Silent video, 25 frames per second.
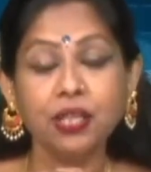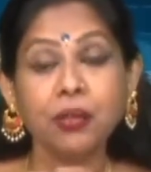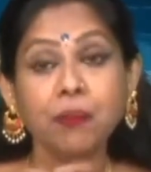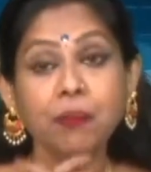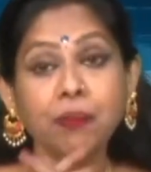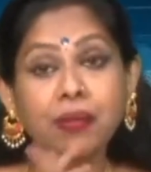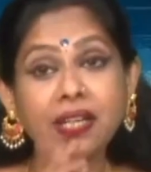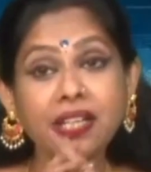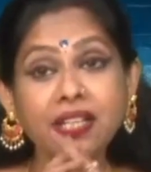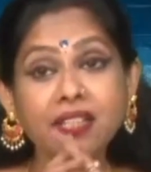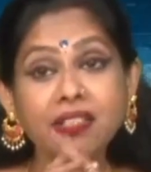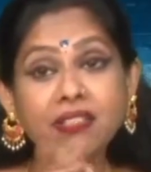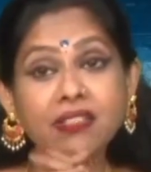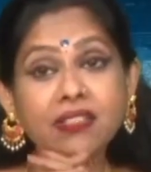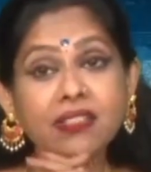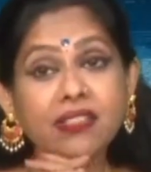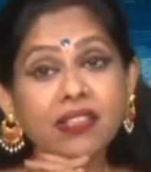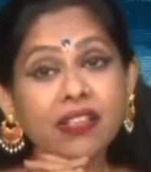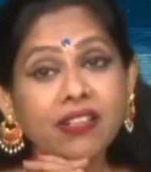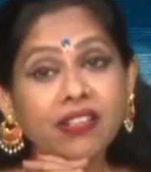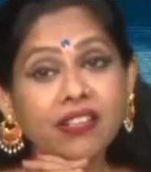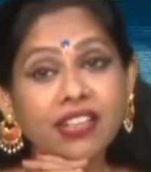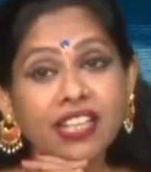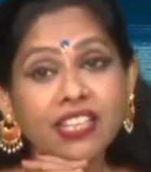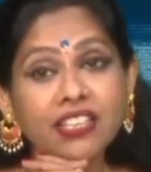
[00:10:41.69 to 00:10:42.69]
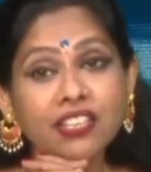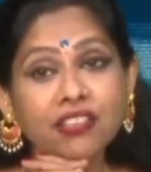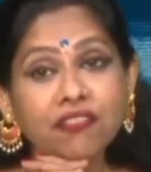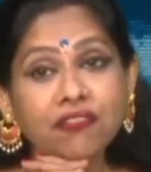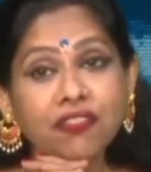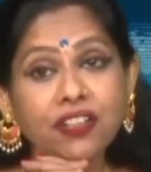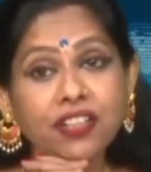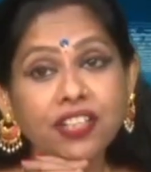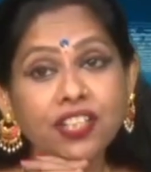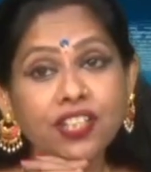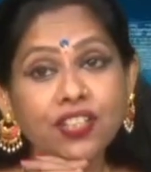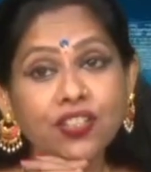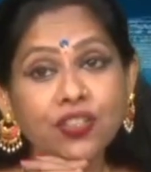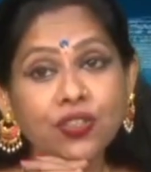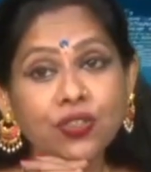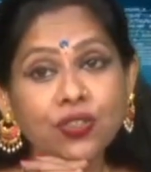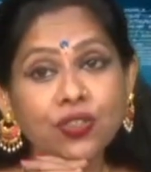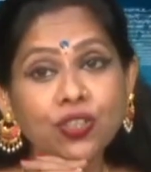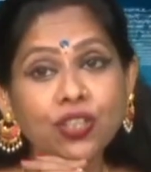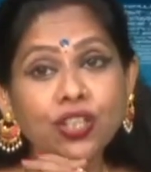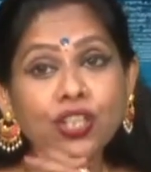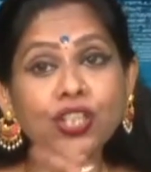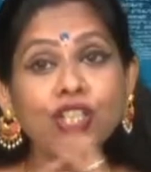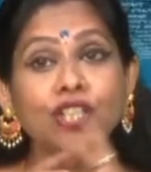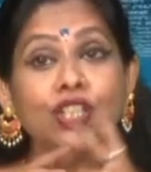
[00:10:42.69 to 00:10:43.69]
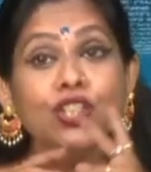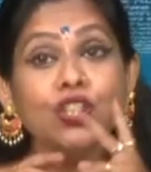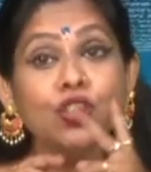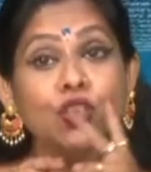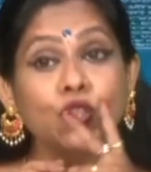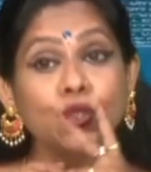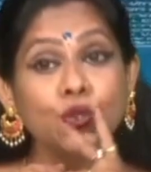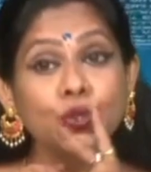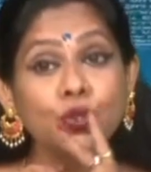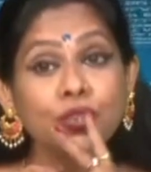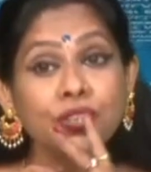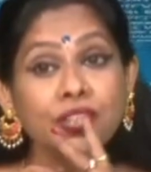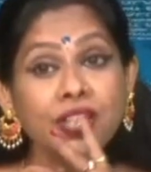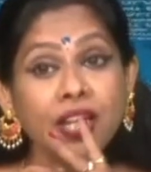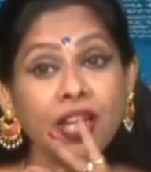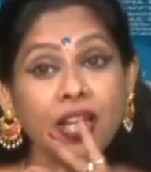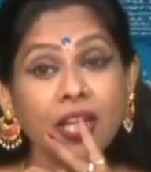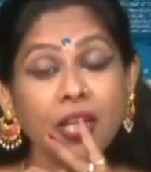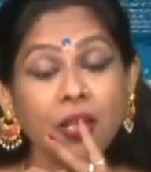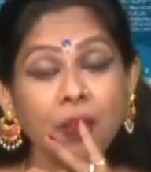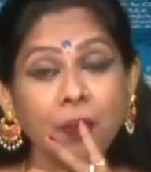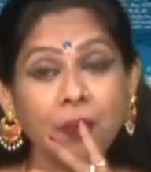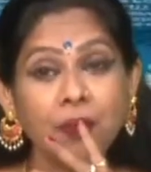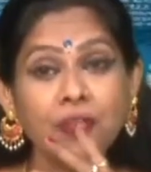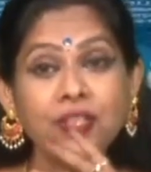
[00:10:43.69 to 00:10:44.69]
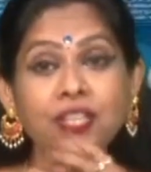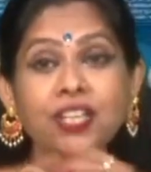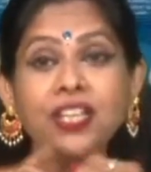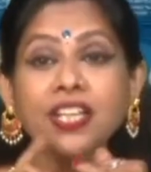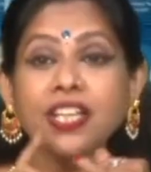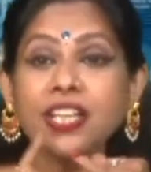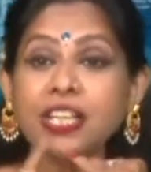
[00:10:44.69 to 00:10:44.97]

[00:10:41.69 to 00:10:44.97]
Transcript: Printers are classified into two types,